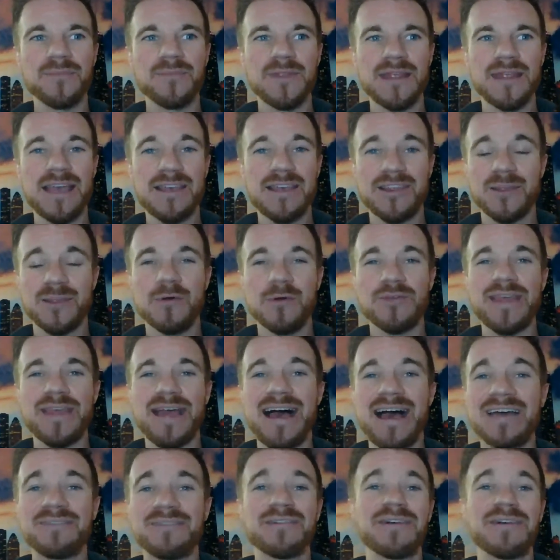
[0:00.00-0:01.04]
That's the most
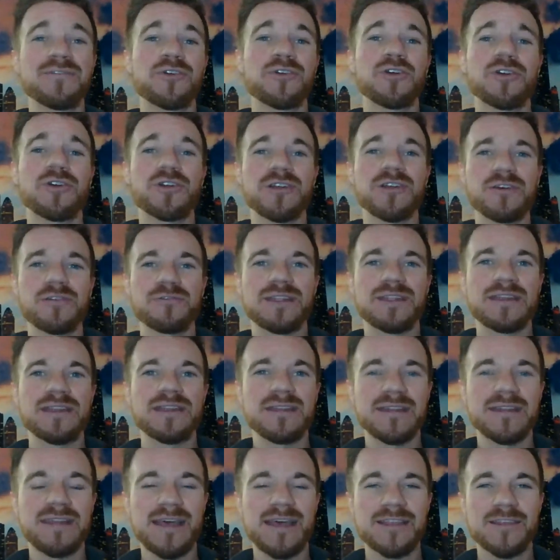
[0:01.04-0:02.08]
I've ever heard of,
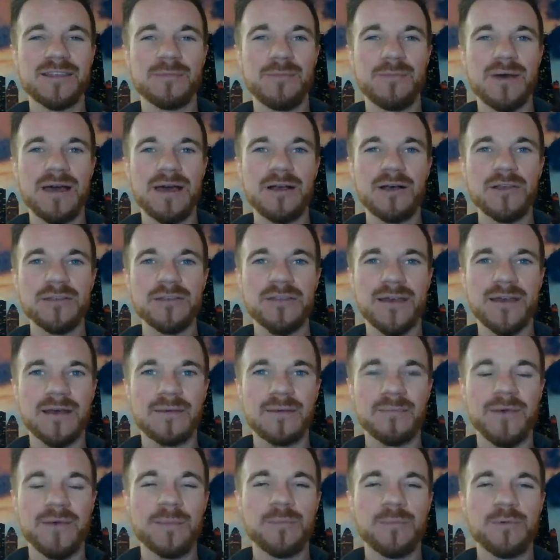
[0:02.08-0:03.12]
and that's my
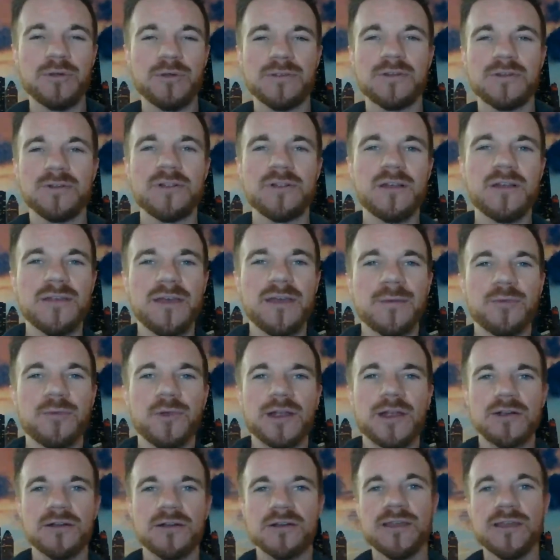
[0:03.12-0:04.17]
personal all-time
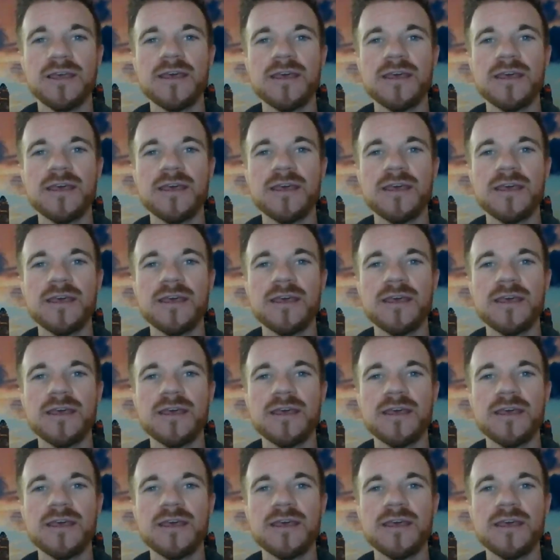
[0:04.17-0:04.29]
record.